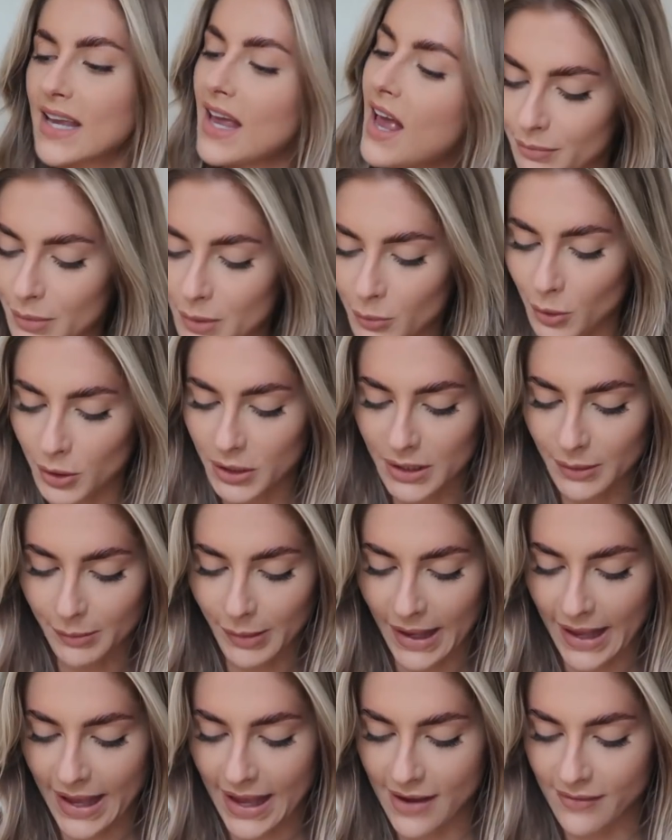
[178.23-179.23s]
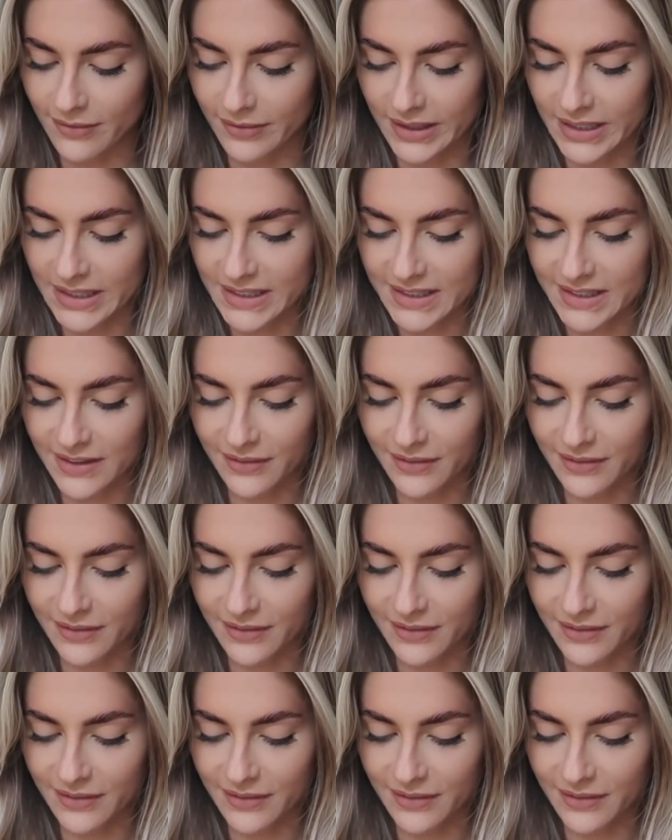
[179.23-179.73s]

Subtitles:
I've been wanting a pair of these